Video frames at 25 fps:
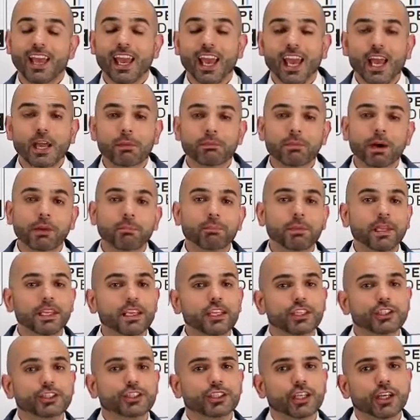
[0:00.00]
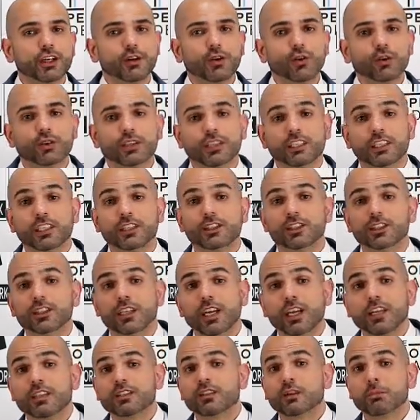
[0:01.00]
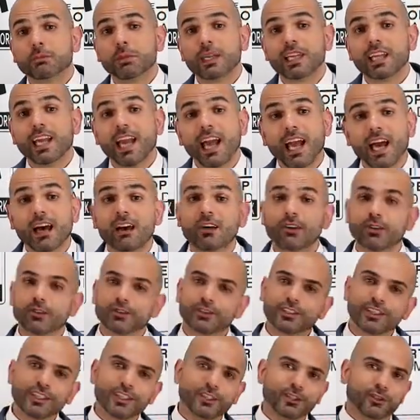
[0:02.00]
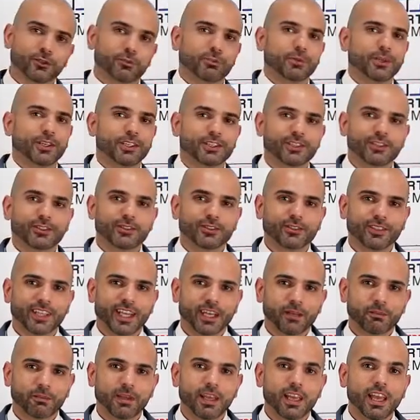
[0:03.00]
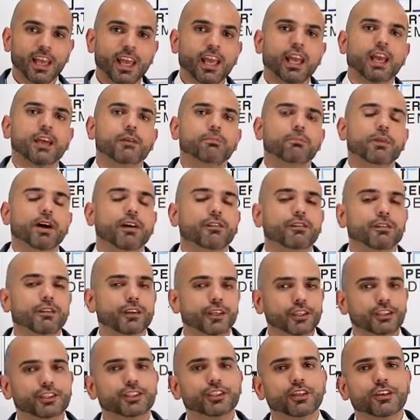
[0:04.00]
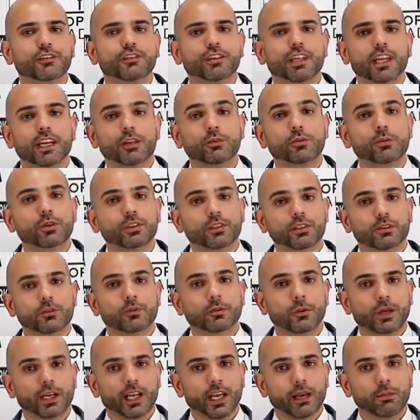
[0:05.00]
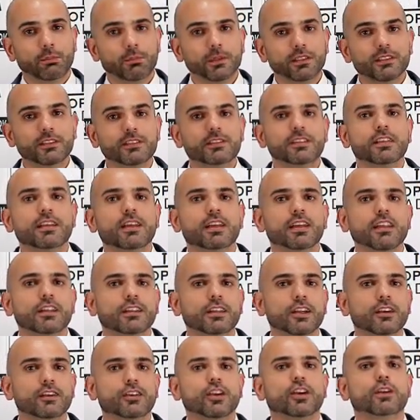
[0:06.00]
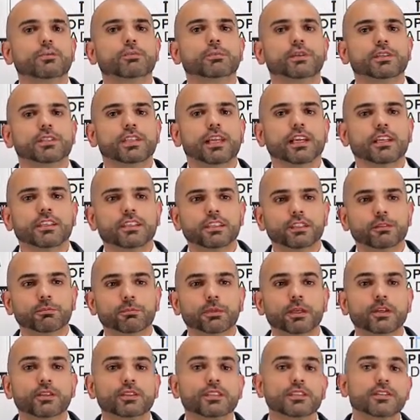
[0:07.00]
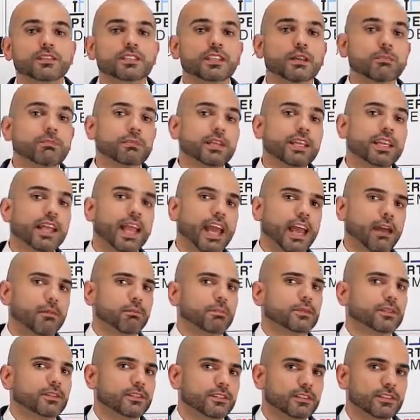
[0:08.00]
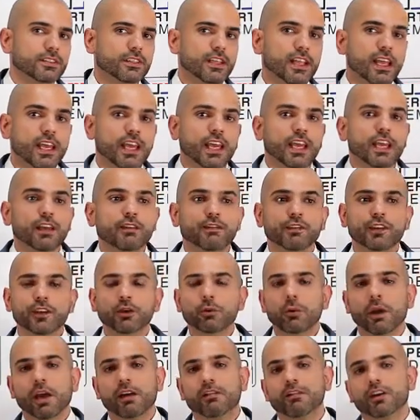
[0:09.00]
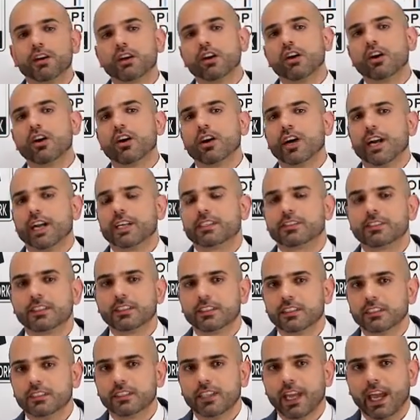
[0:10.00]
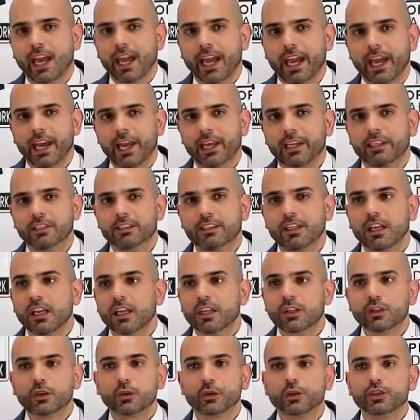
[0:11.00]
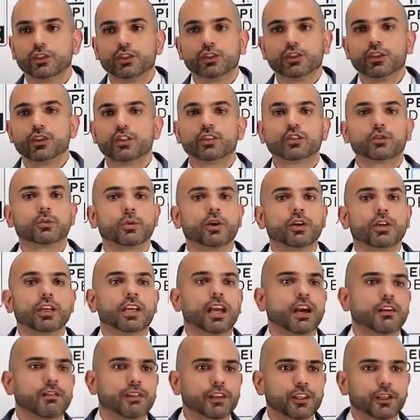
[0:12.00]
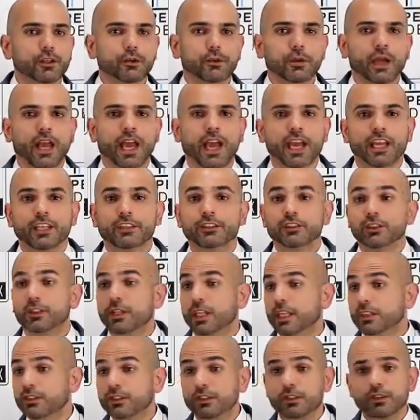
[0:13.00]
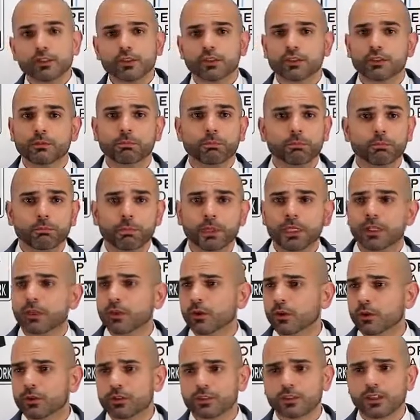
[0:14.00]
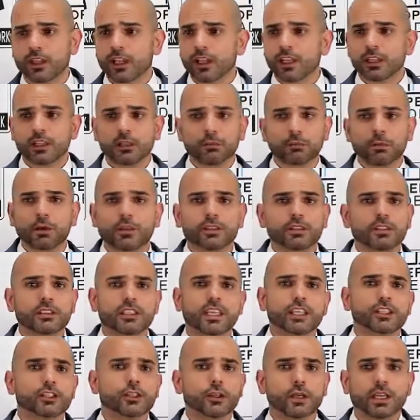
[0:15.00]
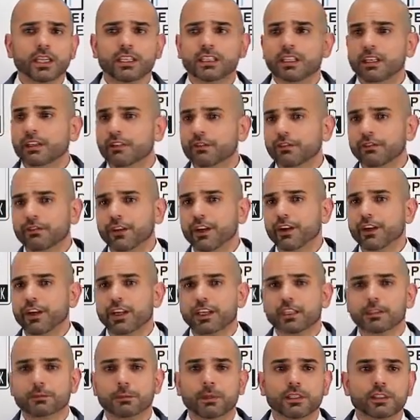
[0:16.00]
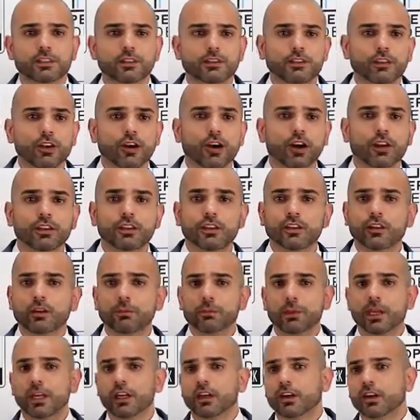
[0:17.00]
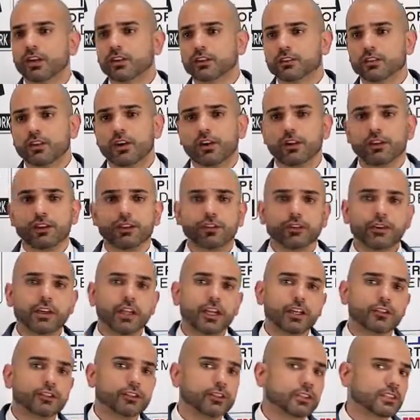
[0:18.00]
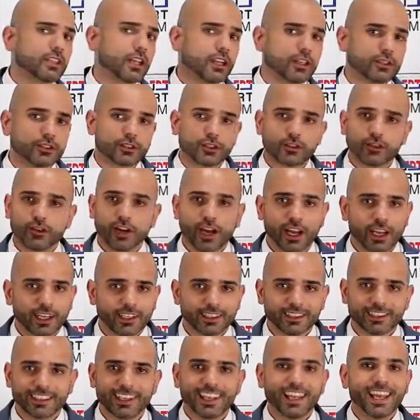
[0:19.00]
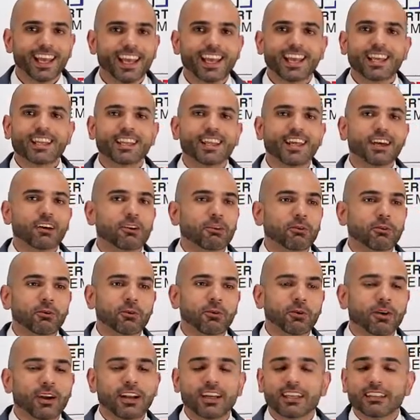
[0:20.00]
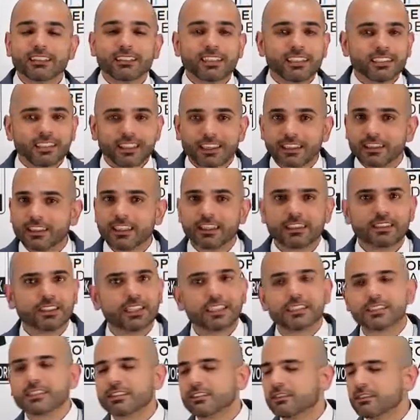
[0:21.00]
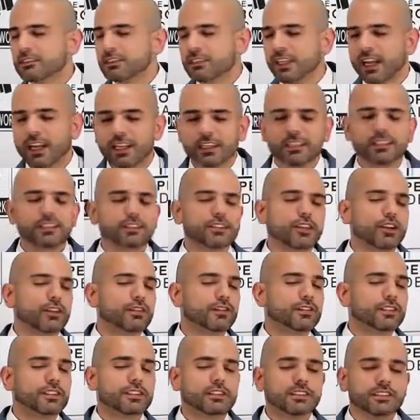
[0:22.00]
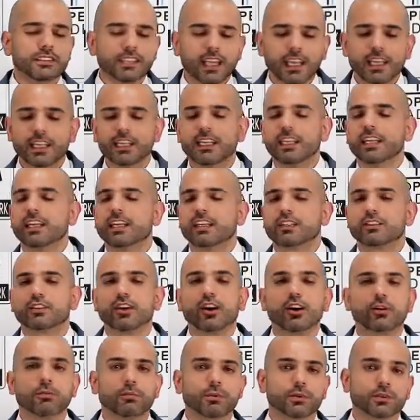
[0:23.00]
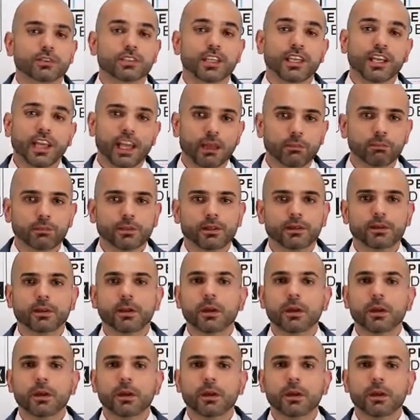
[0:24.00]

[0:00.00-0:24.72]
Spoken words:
And by being a shareholder, these shares are being held in your personal name. And by virtue of that, what happens? They're not protected, because if something happens, if you have a car accident and your insurance won't cover you and you get sued because the person that you hit had a very expensive car and the repair costs are 300,000 Rand, there's tons of daily examples that happen.